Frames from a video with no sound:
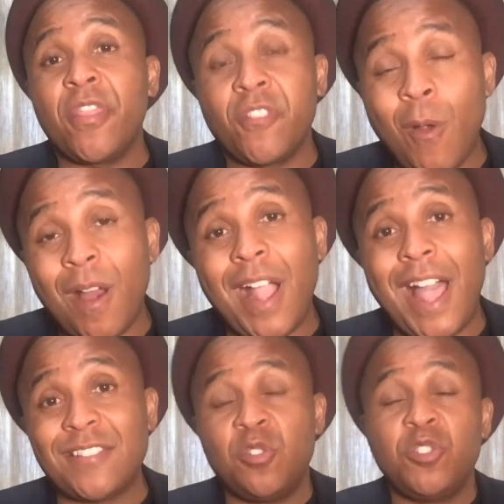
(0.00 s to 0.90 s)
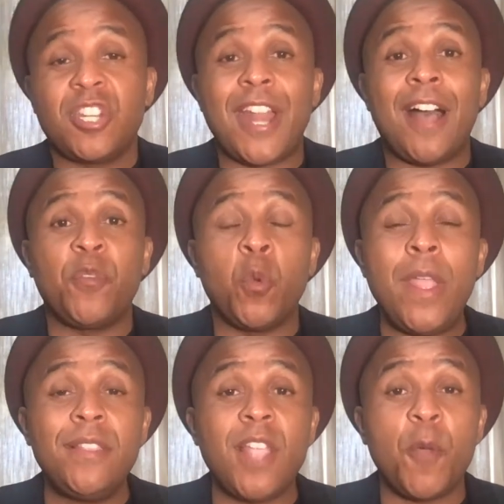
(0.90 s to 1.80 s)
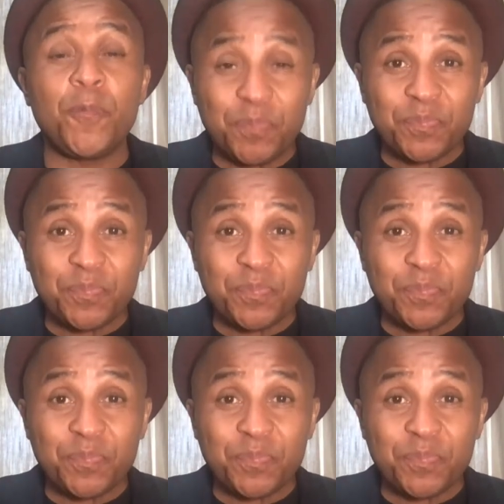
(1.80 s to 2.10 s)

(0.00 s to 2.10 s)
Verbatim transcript: throw our constitution out the window.